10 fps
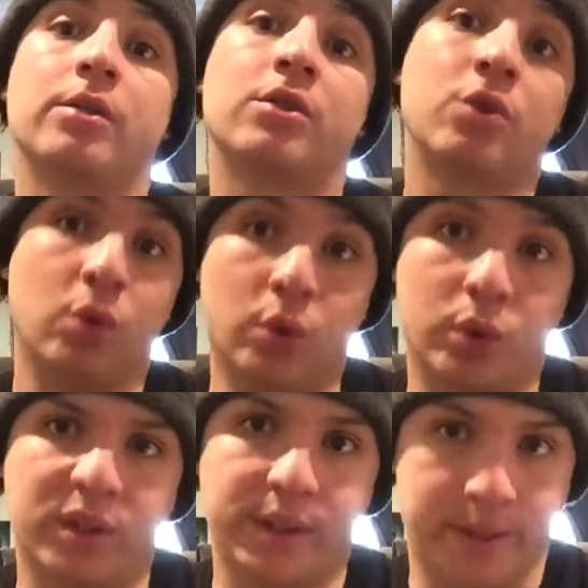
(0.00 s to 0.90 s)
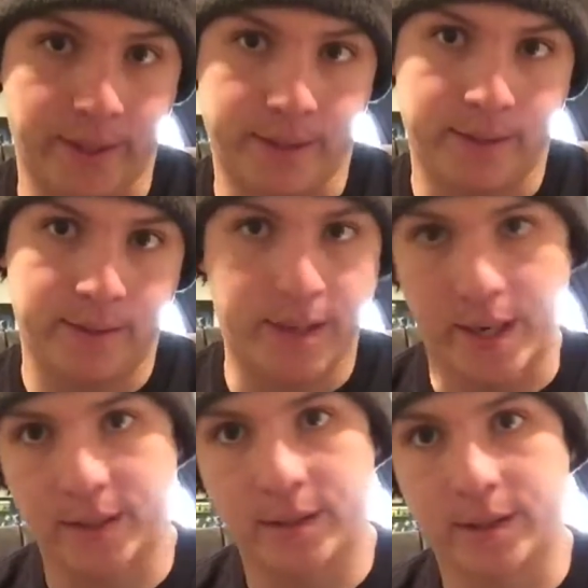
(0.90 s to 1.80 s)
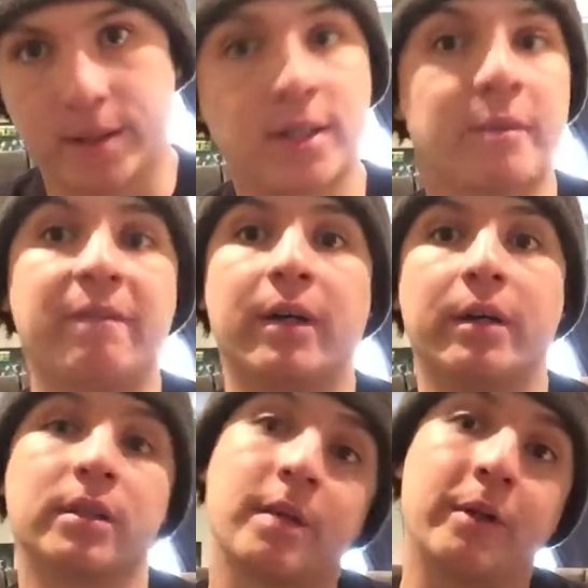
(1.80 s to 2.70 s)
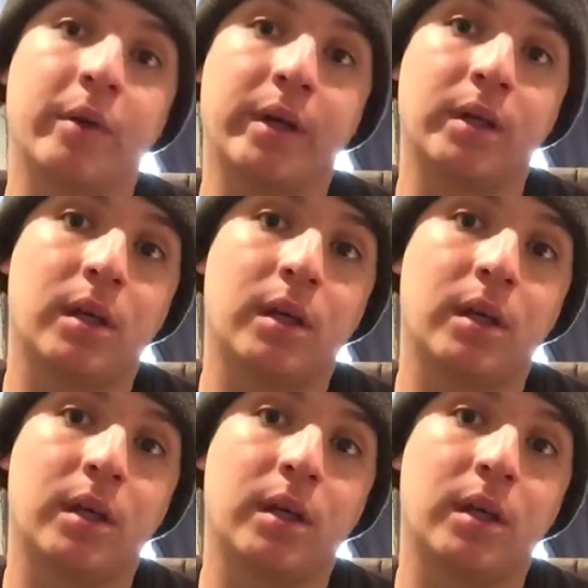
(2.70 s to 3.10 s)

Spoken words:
school tonight at 6. It's gonna be fun. It's gonna be great.